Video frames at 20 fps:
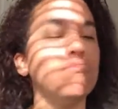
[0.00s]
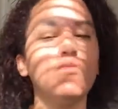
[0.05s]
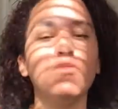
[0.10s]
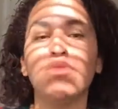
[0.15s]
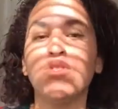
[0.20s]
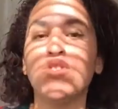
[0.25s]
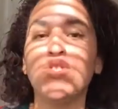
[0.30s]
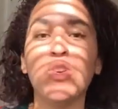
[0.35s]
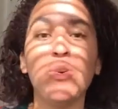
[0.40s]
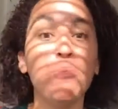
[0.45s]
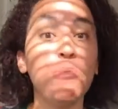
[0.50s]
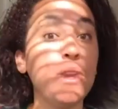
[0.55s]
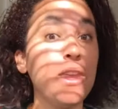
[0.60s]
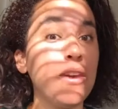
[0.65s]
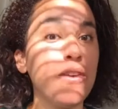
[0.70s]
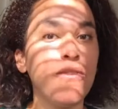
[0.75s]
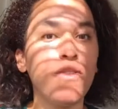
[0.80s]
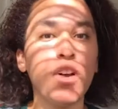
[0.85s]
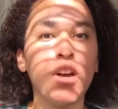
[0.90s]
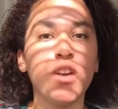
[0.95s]
So many
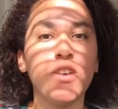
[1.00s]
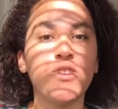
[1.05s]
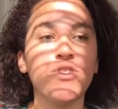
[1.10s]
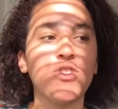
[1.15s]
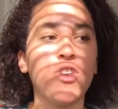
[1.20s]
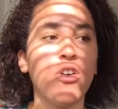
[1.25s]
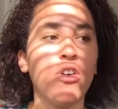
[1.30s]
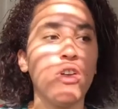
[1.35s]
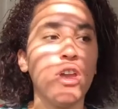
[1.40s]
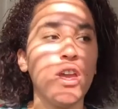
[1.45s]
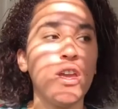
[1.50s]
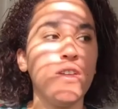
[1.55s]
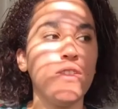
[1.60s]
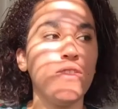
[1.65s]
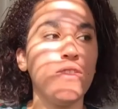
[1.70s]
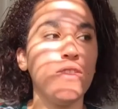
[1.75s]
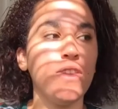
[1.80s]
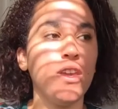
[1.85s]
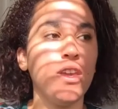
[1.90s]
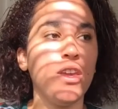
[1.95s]
of us are
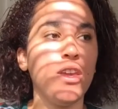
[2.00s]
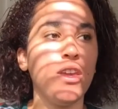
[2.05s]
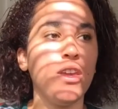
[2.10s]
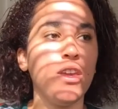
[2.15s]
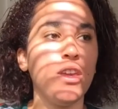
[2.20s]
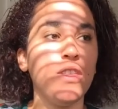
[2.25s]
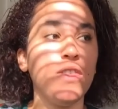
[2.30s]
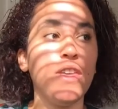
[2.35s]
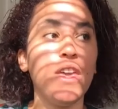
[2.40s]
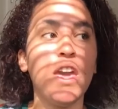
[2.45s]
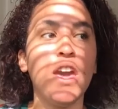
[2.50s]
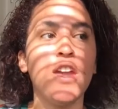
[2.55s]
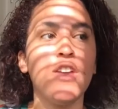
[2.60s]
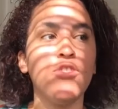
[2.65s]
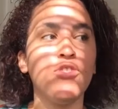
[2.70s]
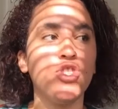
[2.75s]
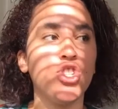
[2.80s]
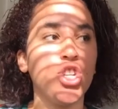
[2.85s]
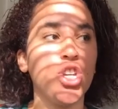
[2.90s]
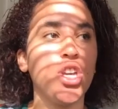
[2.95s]
in the
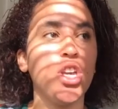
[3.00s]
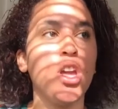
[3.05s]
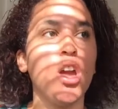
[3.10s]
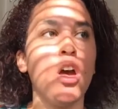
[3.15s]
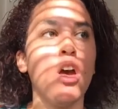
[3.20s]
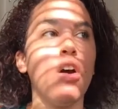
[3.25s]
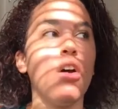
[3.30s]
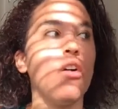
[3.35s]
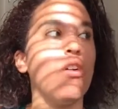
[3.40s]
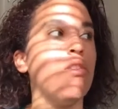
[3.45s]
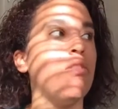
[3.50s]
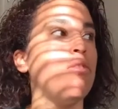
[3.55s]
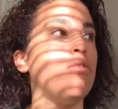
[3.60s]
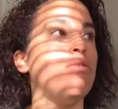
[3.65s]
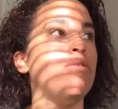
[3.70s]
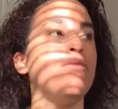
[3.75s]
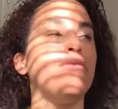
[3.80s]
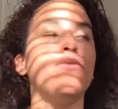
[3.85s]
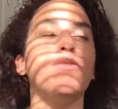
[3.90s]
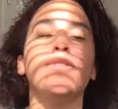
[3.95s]
energy
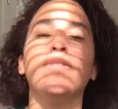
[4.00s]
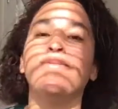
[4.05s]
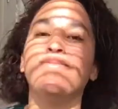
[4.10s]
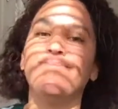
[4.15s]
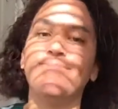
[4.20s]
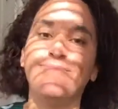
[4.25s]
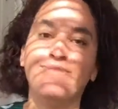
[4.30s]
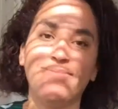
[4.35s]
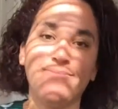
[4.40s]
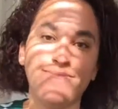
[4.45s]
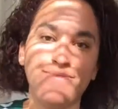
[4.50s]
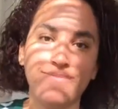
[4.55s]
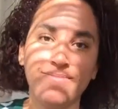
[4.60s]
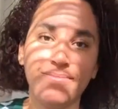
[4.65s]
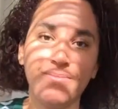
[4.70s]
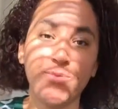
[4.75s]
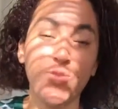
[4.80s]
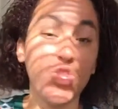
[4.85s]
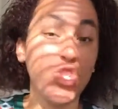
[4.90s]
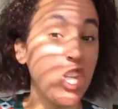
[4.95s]
of
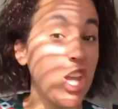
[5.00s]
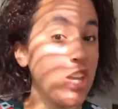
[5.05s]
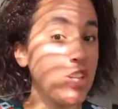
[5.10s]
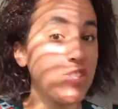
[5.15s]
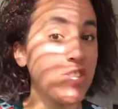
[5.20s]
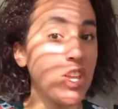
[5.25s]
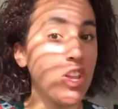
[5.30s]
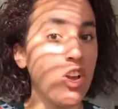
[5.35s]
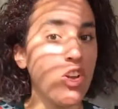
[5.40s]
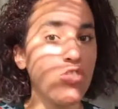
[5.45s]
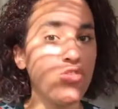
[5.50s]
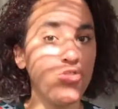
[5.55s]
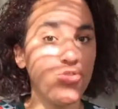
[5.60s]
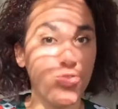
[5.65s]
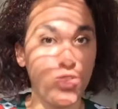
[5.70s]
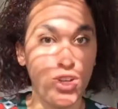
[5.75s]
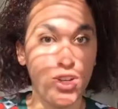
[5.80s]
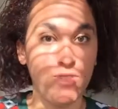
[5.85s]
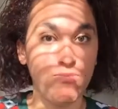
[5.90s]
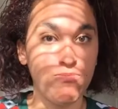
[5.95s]
chasing our
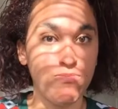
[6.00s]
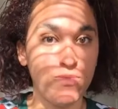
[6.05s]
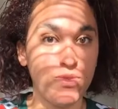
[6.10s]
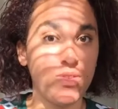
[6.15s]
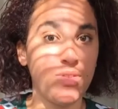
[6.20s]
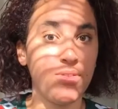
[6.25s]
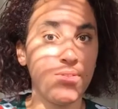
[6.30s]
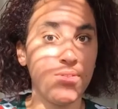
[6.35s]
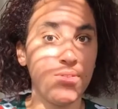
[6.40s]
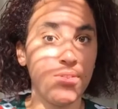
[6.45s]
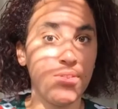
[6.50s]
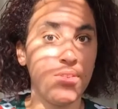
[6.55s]
dreams.